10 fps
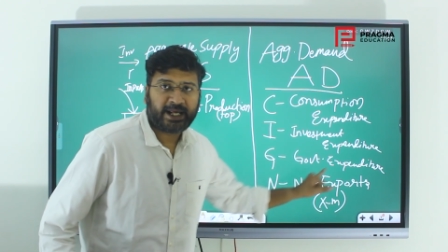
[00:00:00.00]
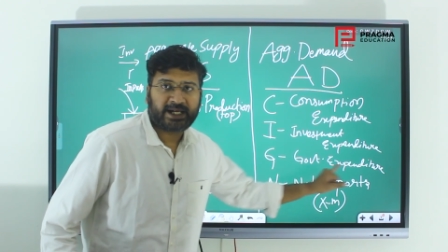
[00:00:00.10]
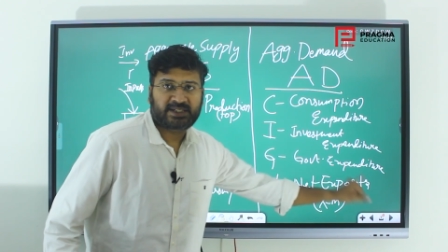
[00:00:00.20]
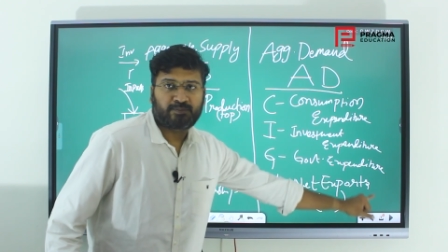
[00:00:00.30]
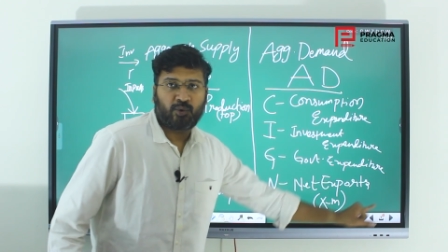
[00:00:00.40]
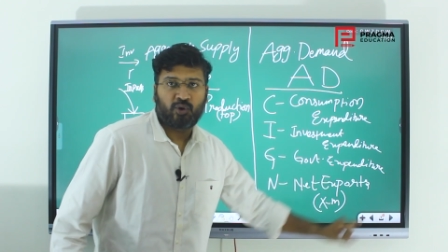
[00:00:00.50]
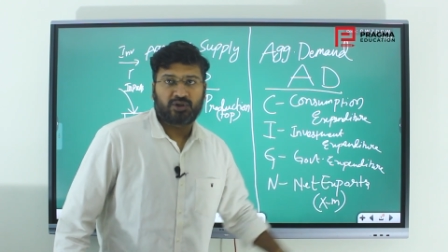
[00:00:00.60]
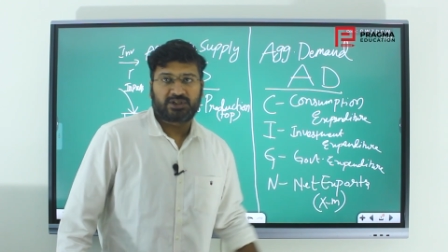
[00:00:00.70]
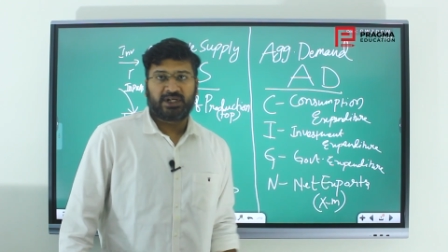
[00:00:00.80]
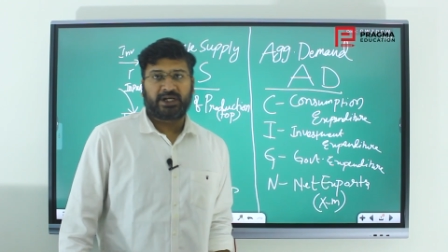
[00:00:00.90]

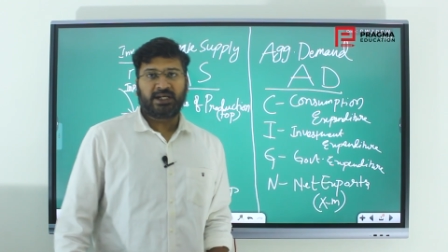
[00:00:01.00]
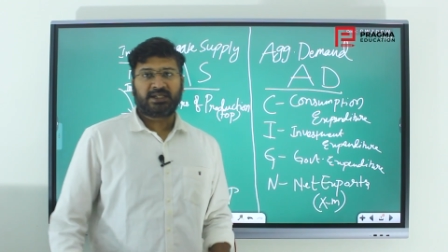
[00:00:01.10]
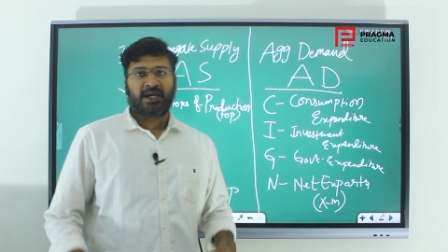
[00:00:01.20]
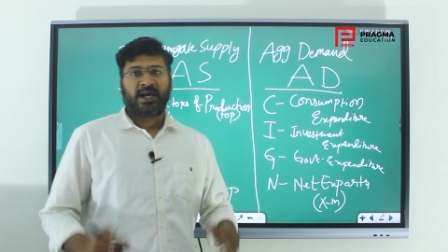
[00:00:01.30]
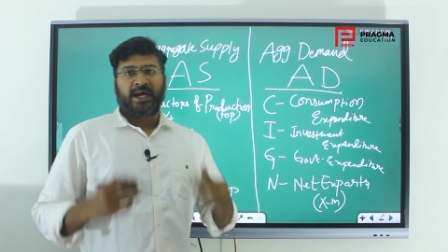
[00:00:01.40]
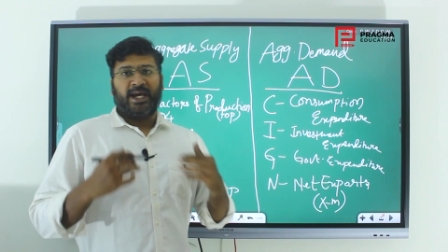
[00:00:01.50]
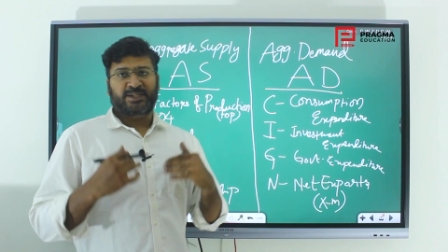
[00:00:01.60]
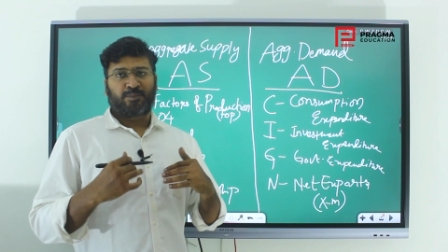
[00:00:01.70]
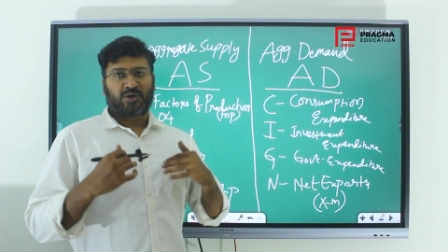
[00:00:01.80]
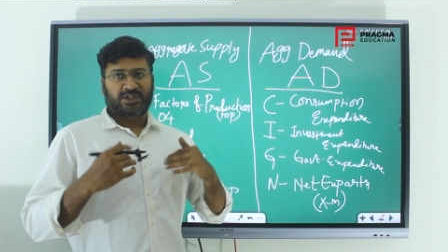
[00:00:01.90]
exports, that is
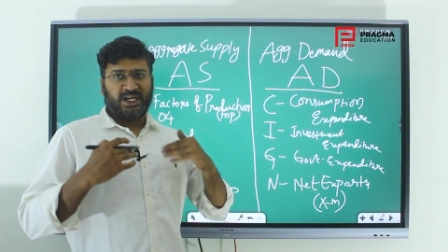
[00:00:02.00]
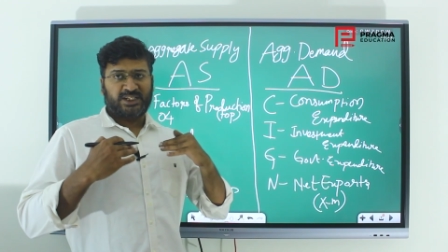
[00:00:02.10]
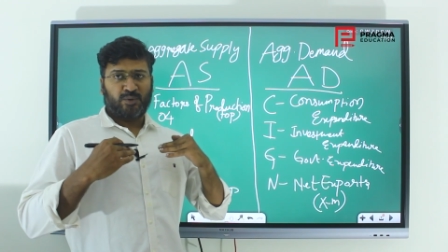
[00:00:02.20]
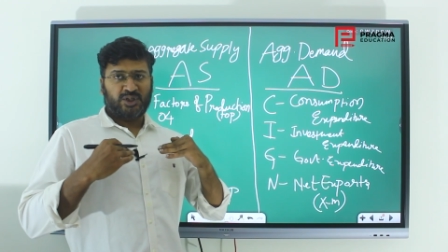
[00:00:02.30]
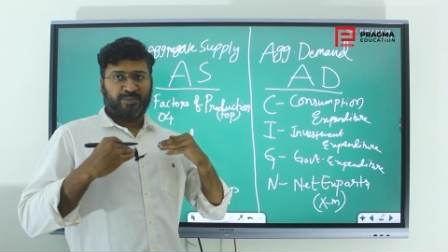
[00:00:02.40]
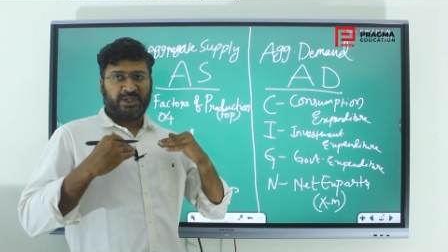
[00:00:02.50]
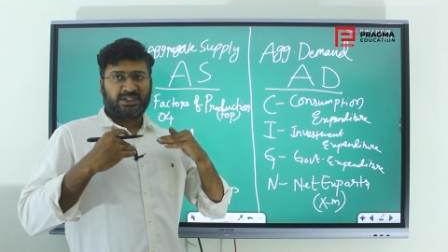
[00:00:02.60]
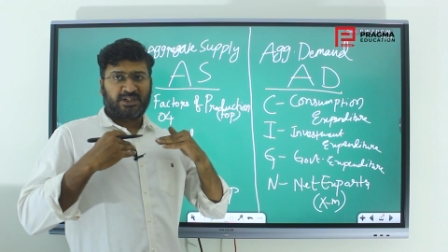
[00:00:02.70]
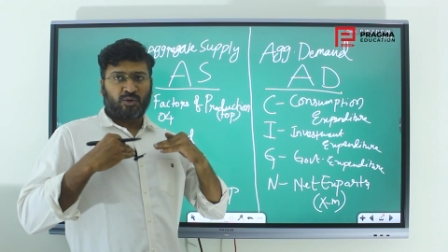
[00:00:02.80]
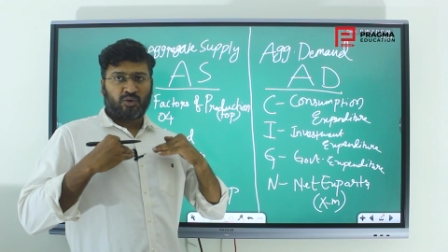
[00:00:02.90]
exports means
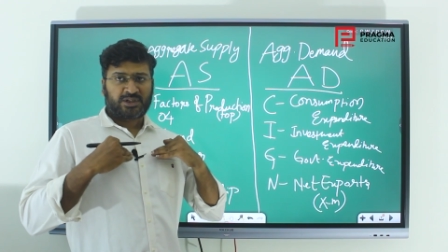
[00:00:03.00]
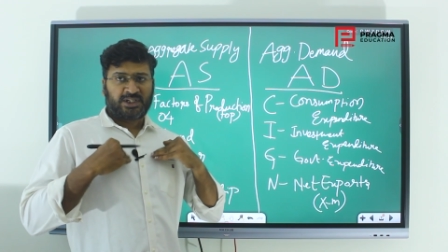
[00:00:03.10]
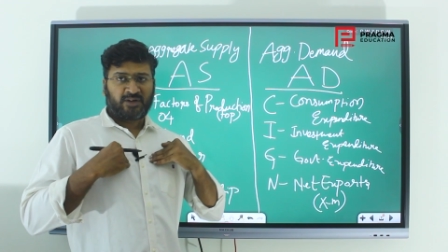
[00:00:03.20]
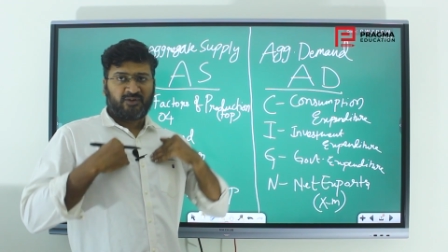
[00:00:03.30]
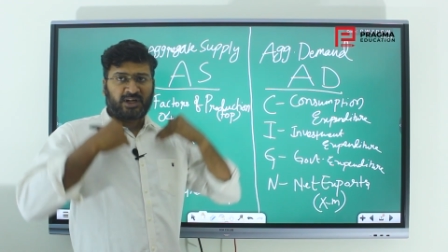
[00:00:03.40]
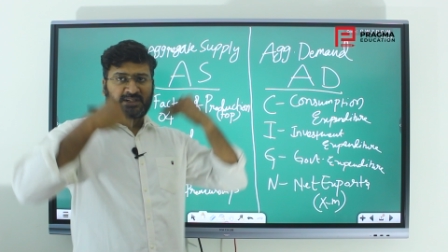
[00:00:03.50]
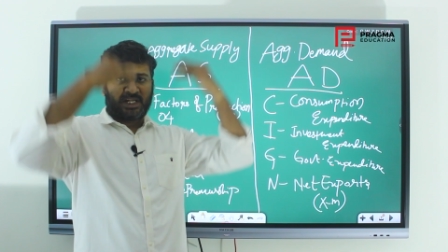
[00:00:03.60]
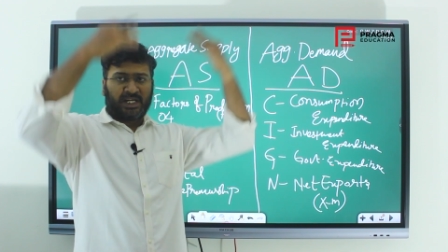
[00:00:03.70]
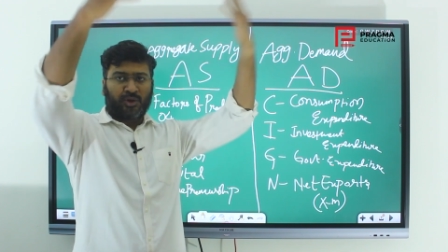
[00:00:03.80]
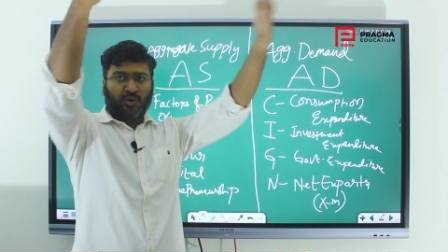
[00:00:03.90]
the goods that we are
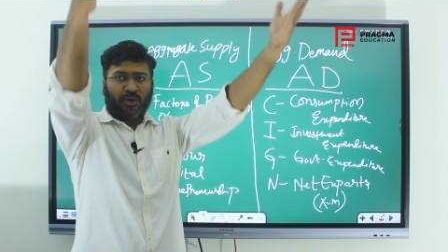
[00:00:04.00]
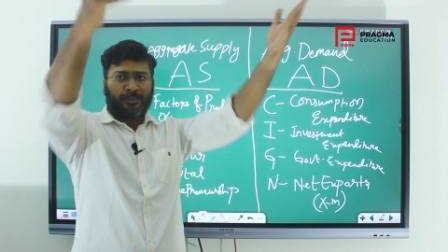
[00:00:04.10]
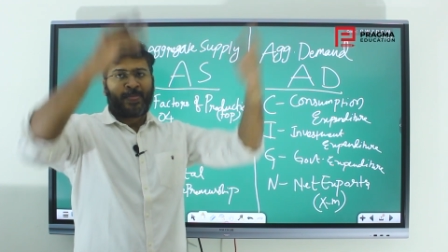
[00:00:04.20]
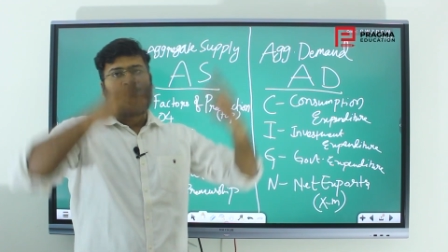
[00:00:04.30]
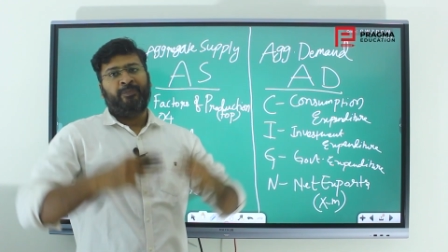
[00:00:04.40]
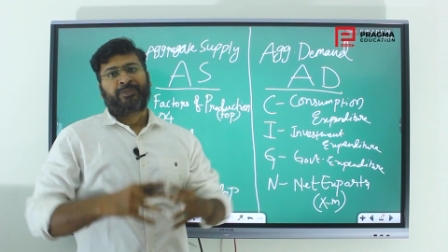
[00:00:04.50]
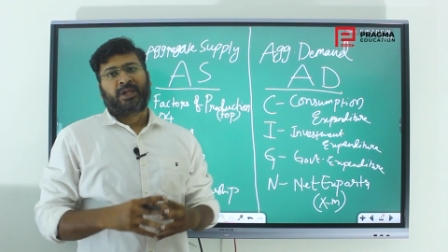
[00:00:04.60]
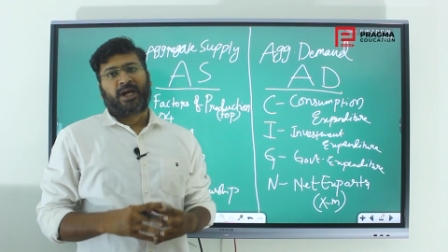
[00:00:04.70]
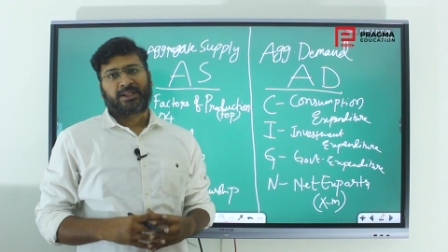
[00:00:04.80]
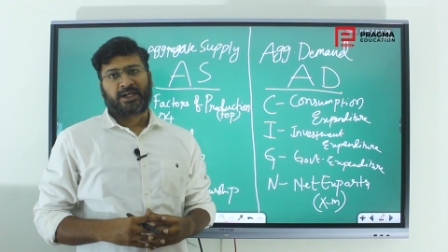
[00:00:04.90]
selling to
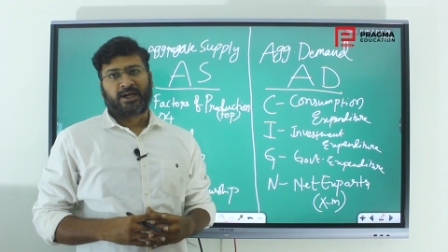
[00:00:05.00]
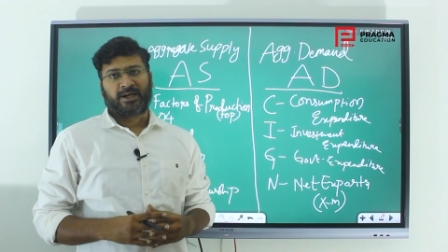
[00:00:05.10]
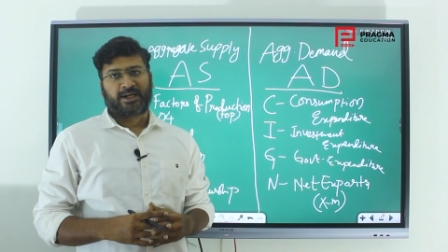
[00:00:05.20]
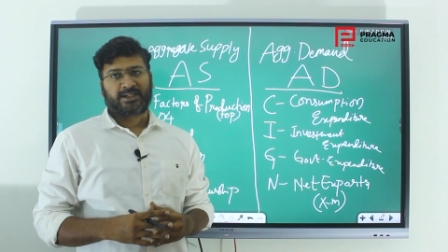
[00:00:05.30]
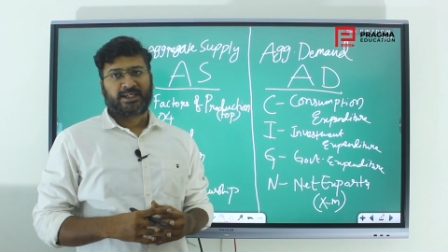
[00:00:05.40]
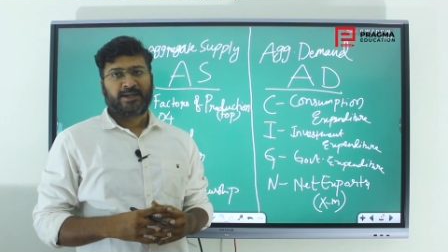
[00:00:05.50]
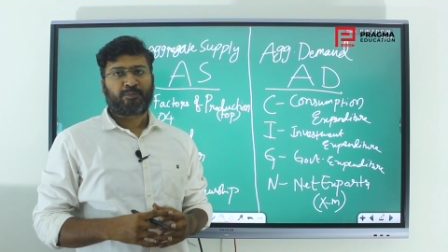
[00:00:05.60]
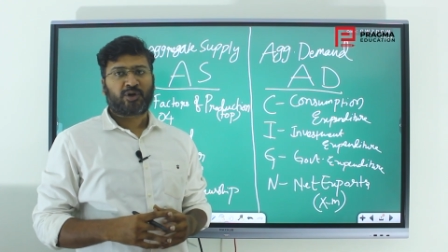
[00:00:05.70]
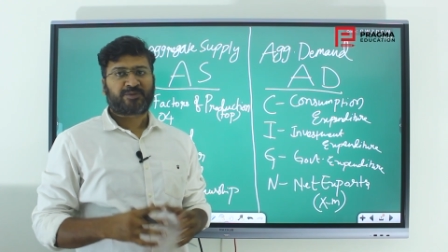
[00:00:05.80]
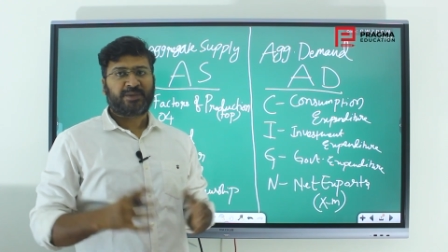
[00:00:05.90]
other countries.
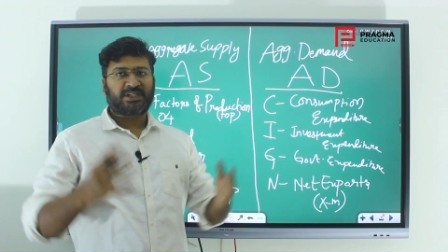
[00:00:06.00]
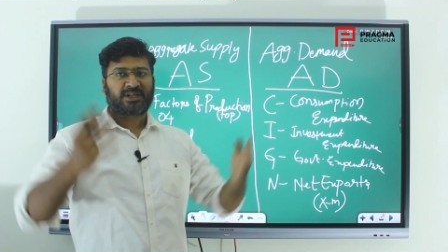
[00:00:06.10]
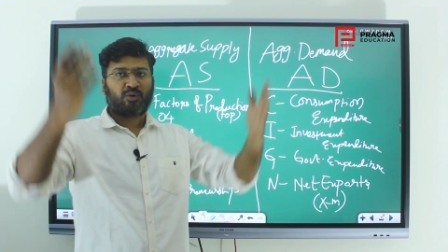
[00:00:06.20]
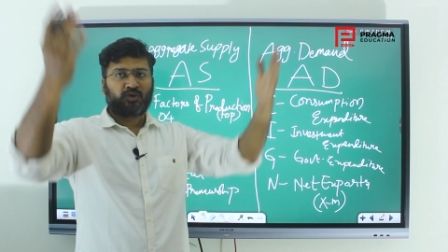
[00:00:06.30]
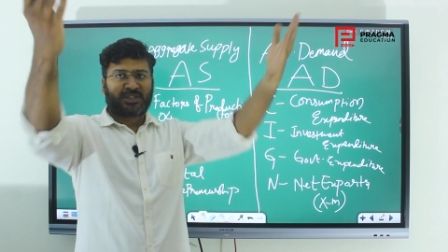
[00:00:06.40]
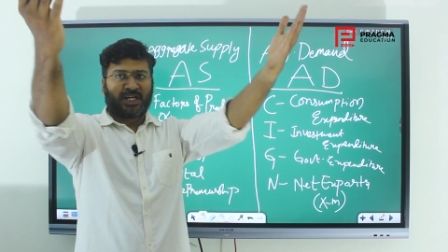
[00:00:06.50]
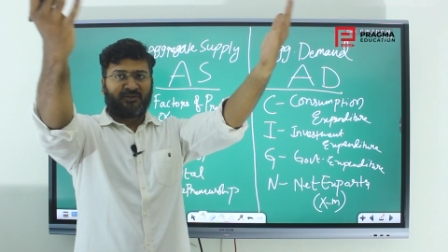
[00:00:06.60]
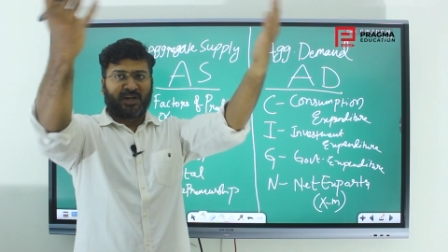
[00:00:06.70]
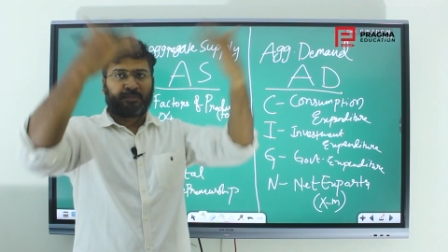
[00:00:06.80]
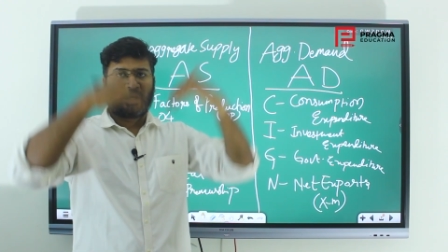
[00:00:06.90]
Imports means the goods that
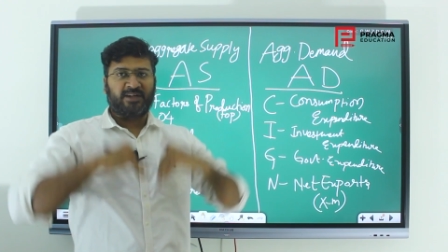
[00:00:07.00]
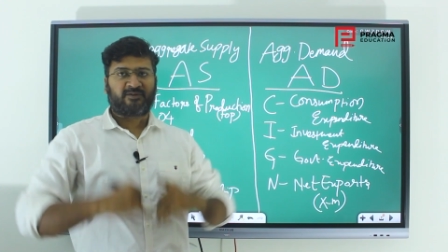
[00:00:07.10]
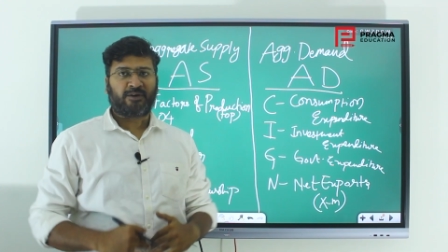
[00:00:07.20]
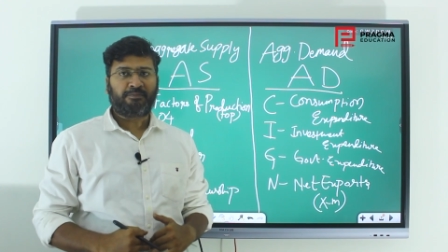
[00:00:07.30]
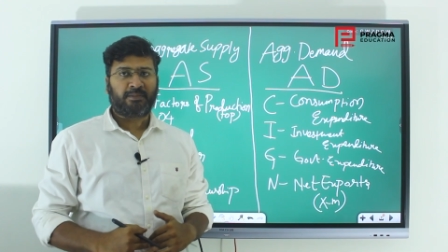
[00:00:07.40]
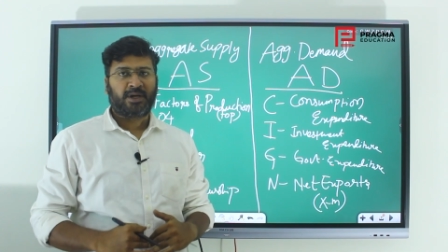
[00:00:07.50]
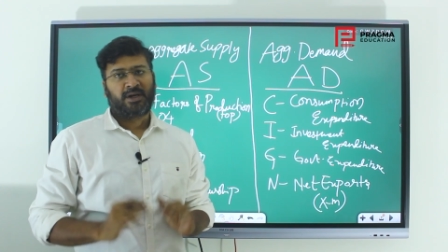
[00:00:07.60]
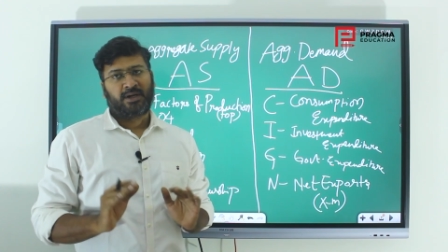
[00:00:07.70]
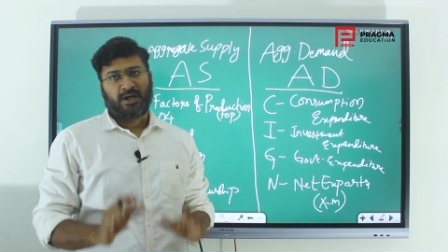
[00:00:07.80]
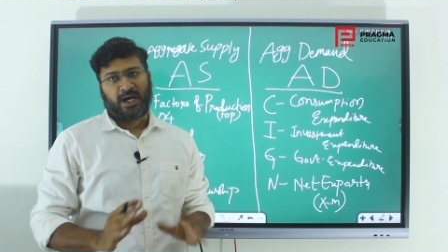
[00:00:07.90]
we are buying from
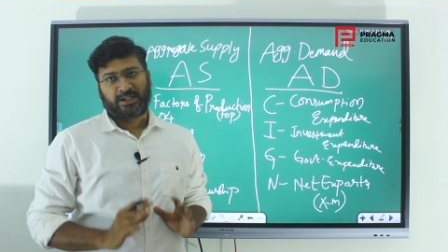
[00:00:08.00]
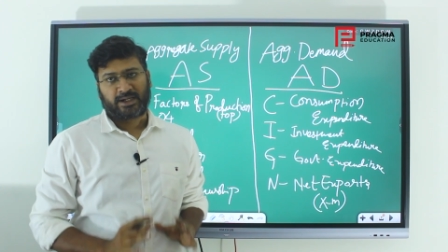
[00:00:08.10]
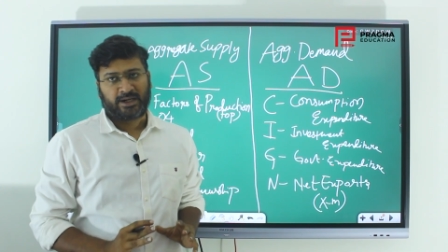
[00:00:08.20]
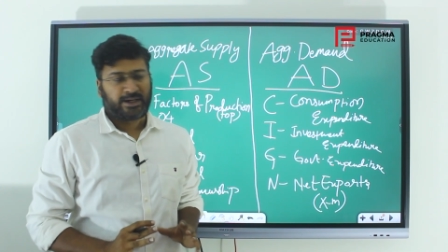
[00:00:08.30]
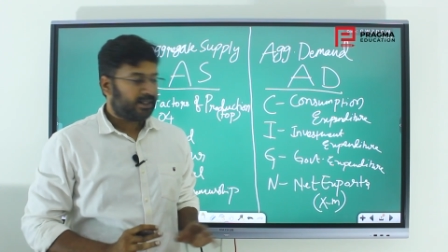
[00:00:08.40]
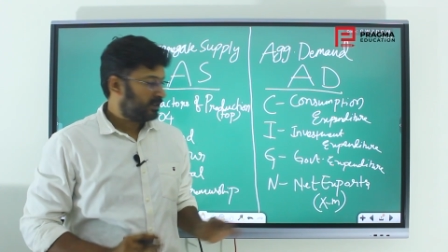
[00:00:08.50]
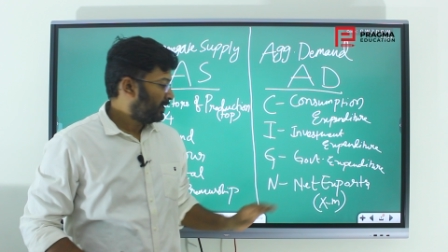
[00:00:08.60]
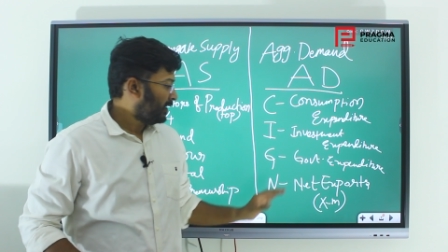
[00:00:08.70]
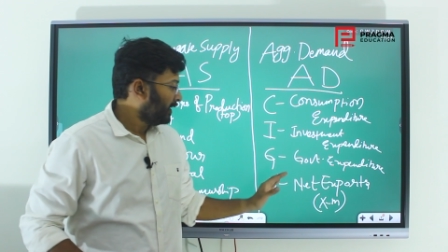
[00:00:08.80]
other countries.